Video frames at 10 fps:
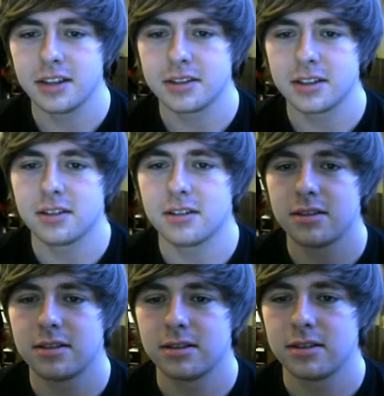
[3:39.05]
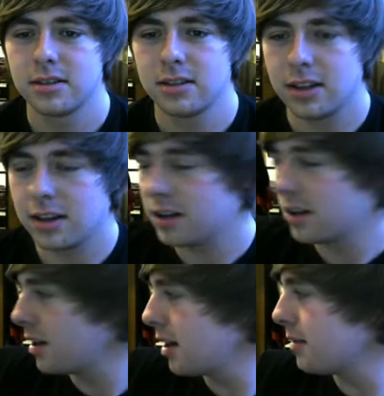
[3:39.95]
so
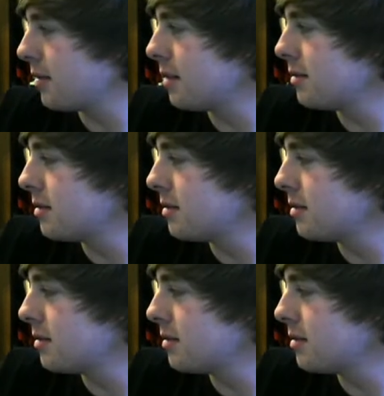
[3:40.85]
Liliana, high five.